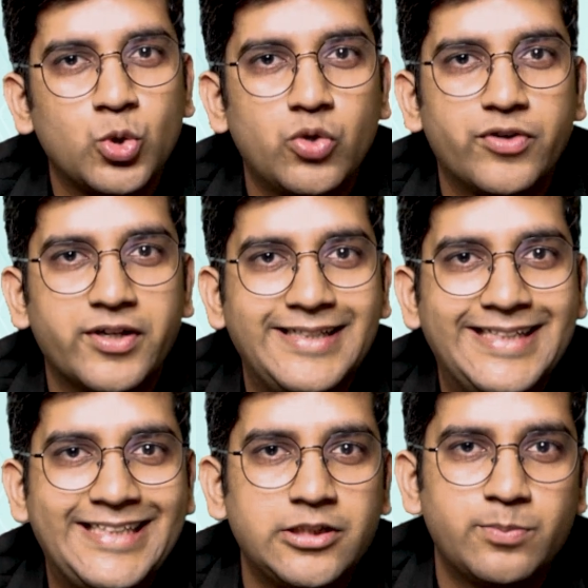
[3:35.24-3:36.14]
go for an
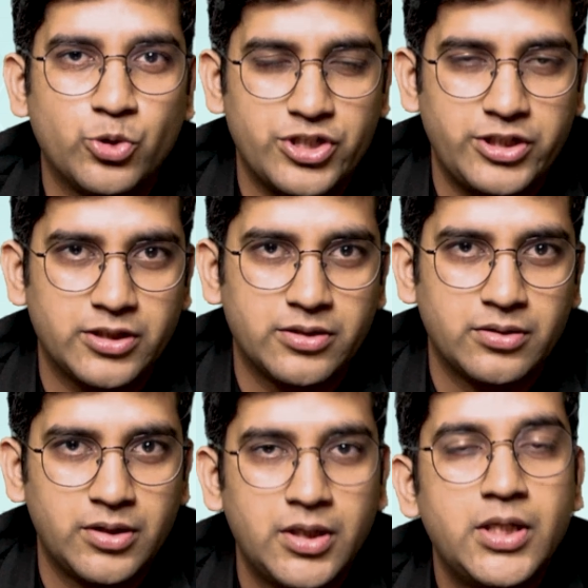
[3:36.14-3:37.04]
intern post-intern.
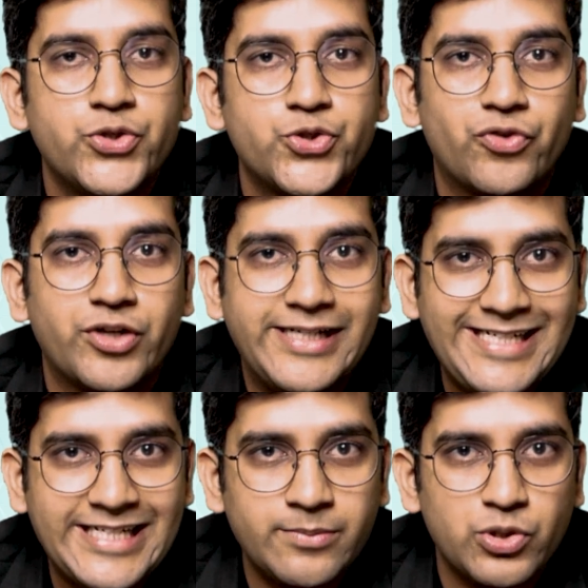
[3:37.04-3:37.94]
So for an
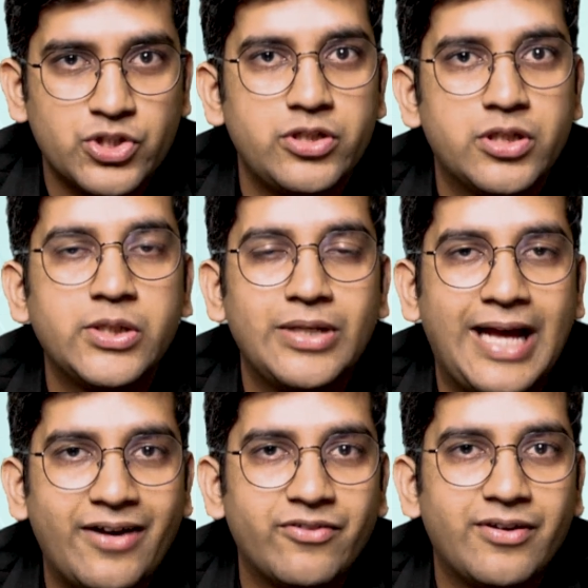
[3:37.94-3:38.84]
intern post-intern, you'll
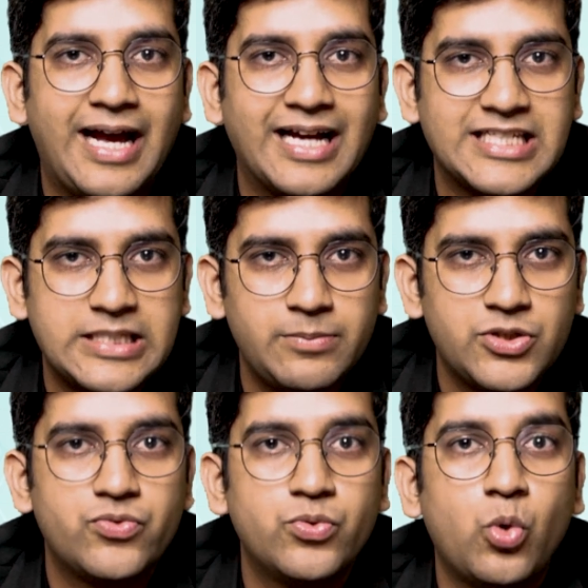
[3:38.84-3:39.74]
have accessible
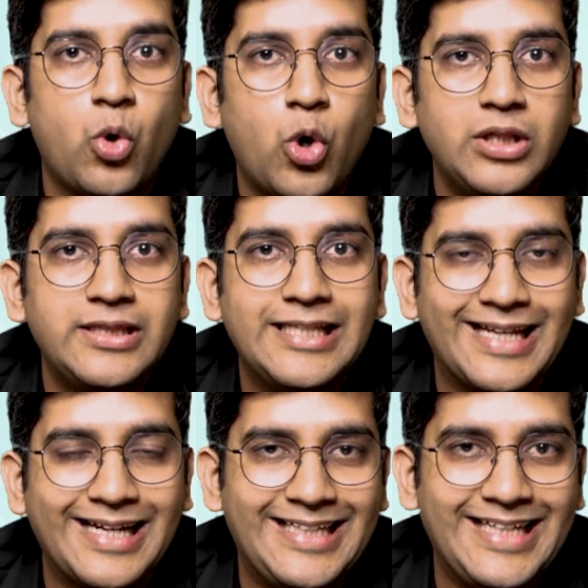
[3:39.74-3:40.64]
to all the
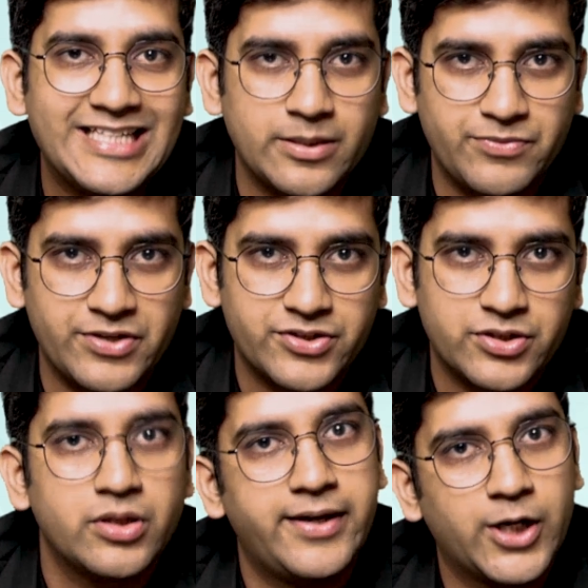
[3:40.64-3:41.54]
19 subjects.
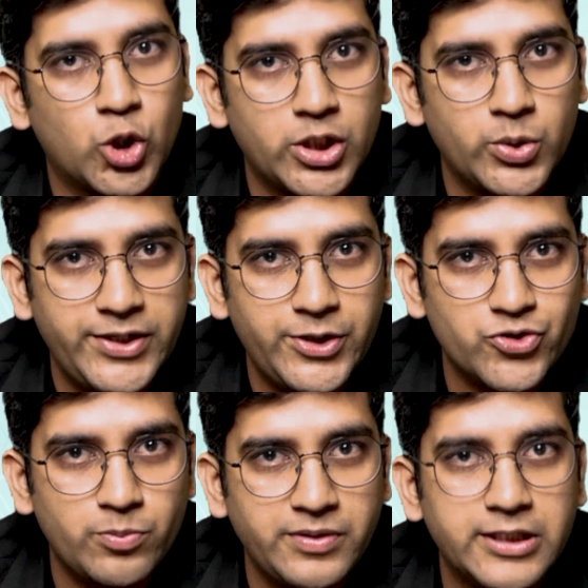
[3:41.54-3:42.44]
Recorded videos
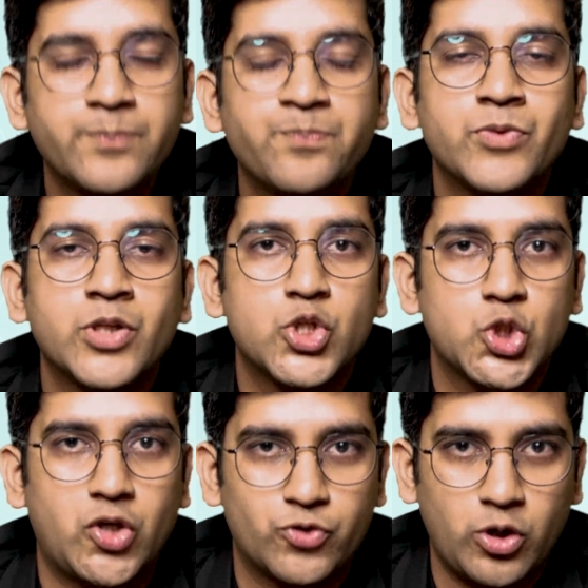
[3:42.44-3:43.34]
will be there.
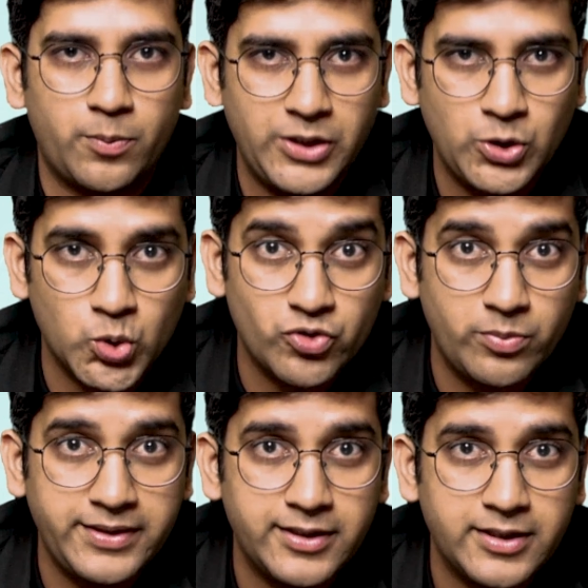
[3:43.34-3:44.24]
Soft copy notes will
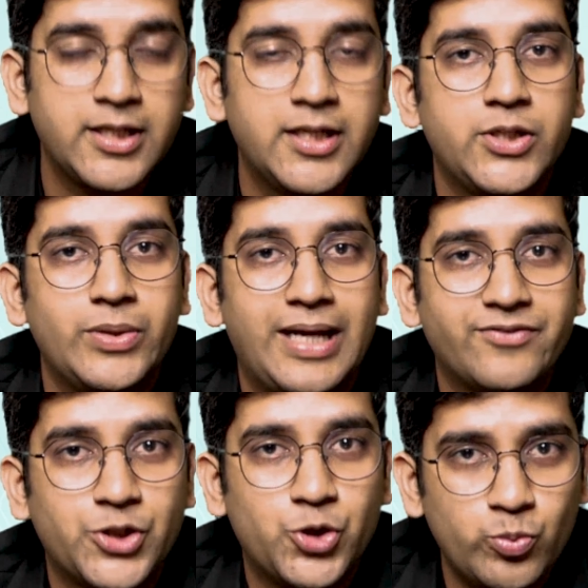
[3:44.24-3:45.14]
be there. You'll have
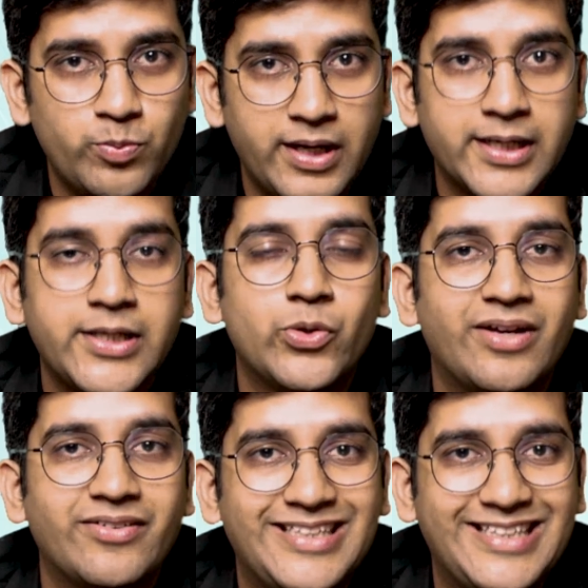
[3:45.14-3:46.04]
the Q-Bank, you'll
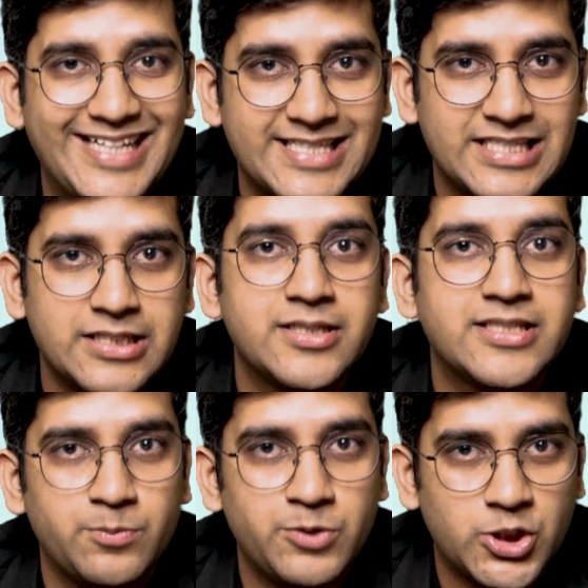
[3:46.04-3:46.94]
have the tests,
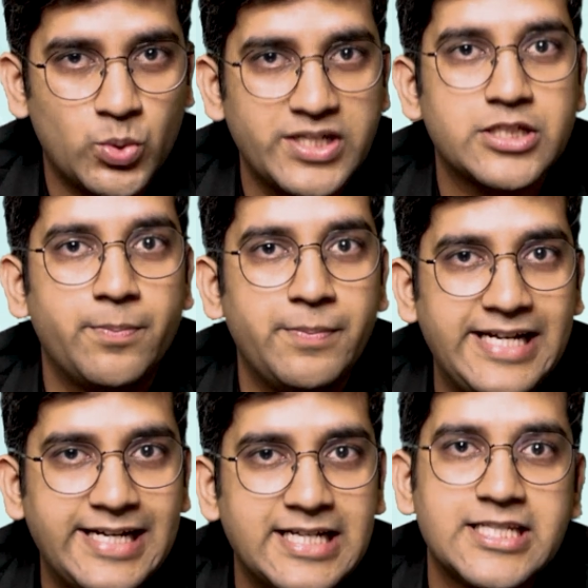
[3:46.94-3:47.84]
subject-wise,
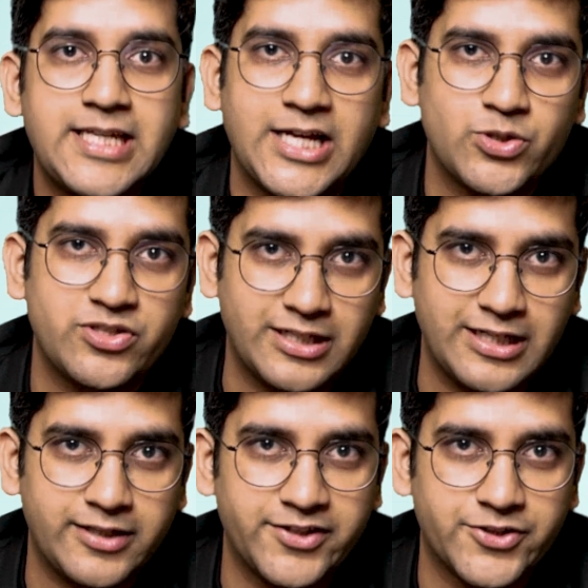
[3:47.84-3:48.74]
mini-tests, as well as the
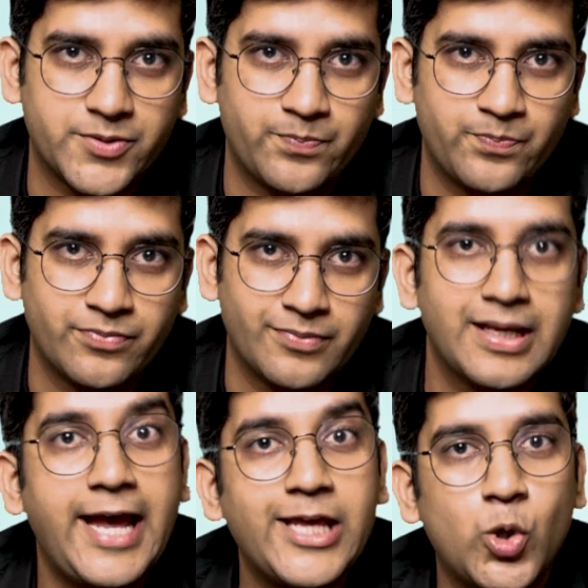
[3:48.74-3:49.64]
grand test,
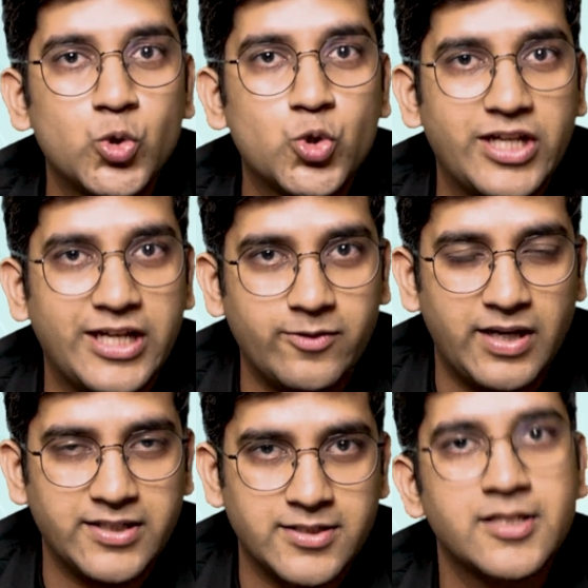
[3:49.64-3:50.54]
and also the live batches.